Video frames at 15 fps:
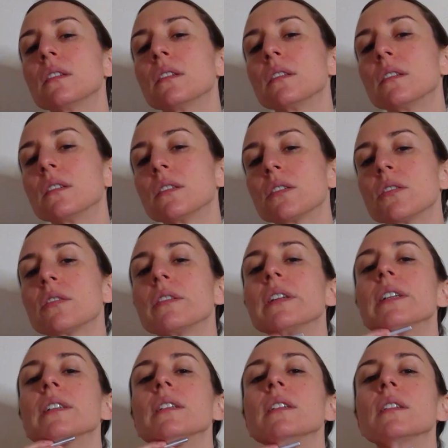just
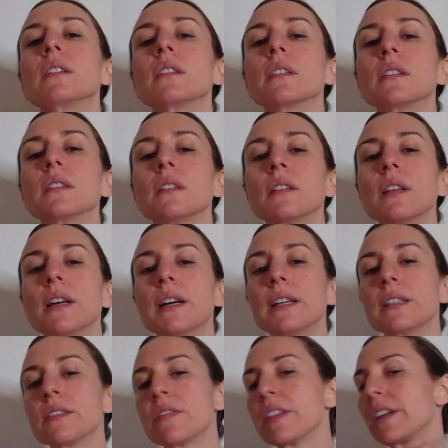tracing the
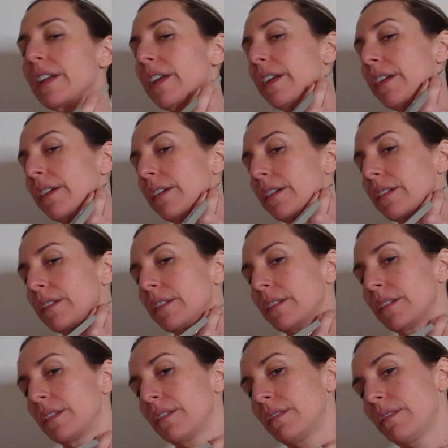lines of the neck
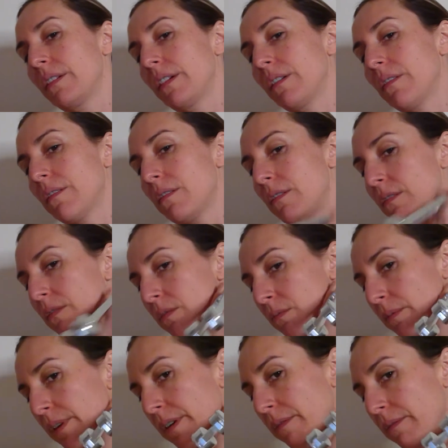and all the
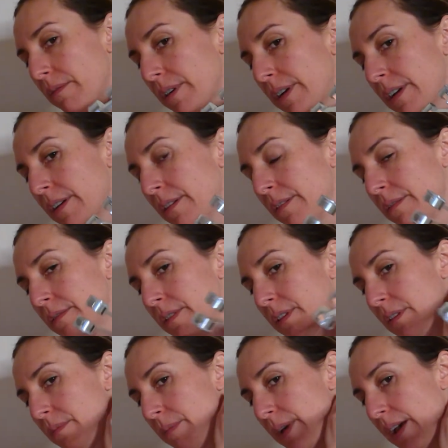way around to
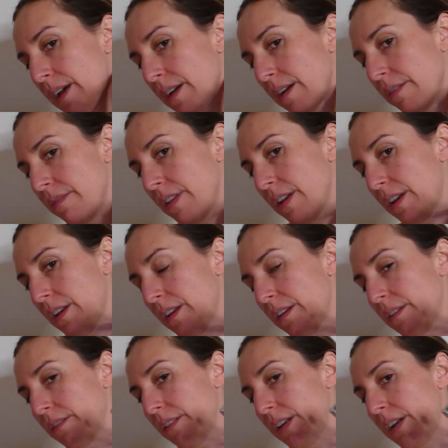the back of the
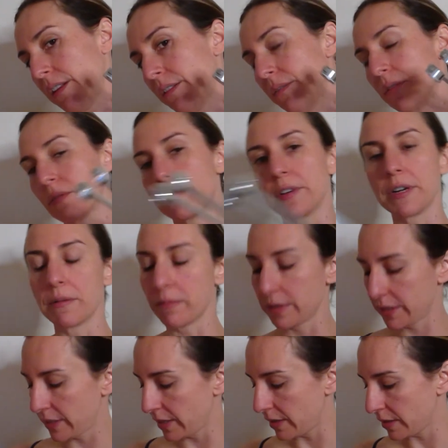neck, letting those
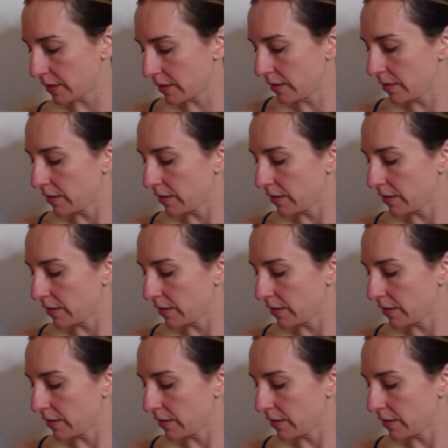frequencies